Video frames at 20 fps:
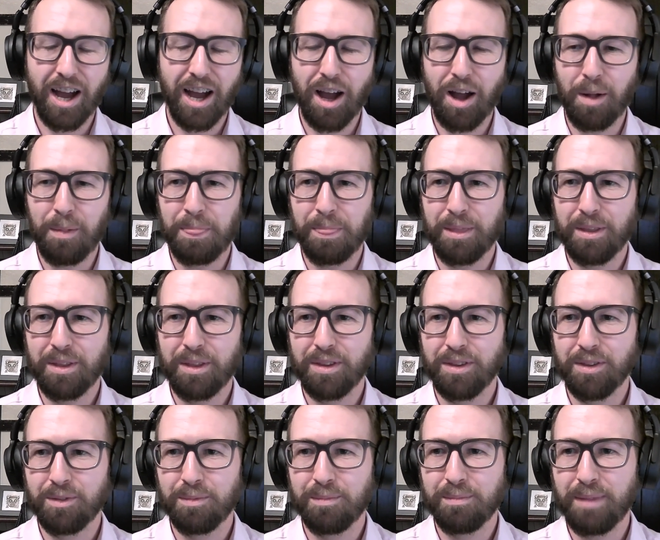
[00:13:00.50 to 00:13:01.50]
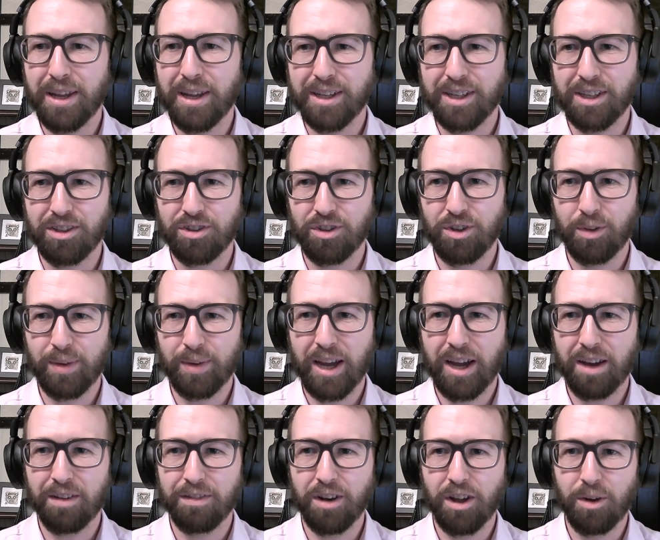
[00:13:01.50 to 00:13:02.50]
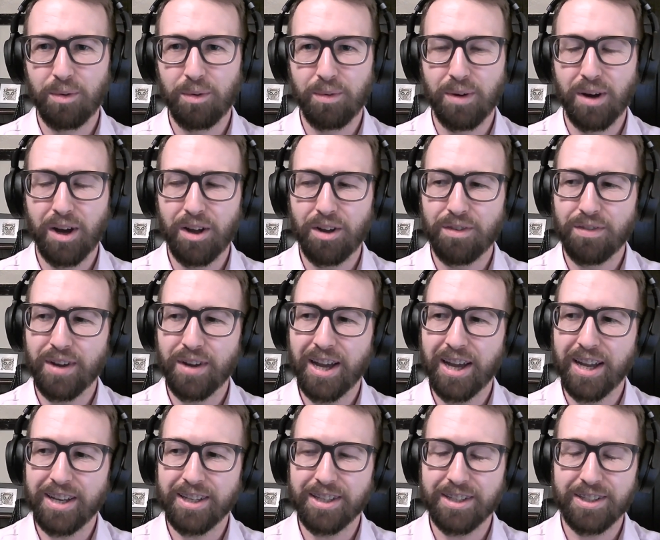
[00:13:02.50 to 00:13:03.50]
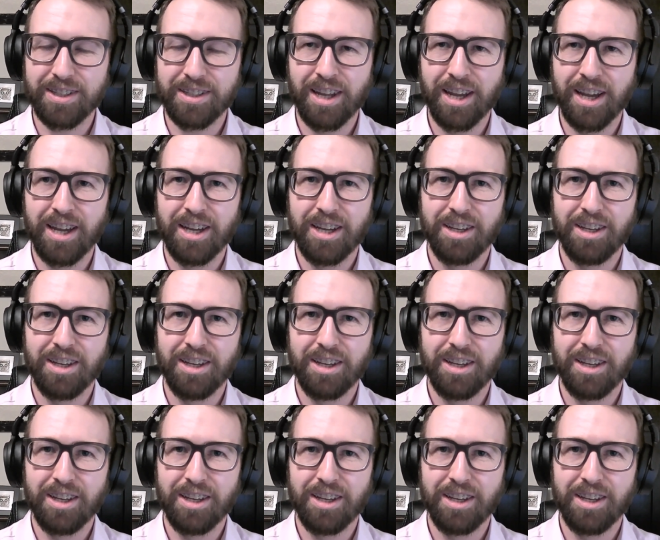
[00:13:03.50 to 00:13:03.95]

Um, Making sure that we have low overhead is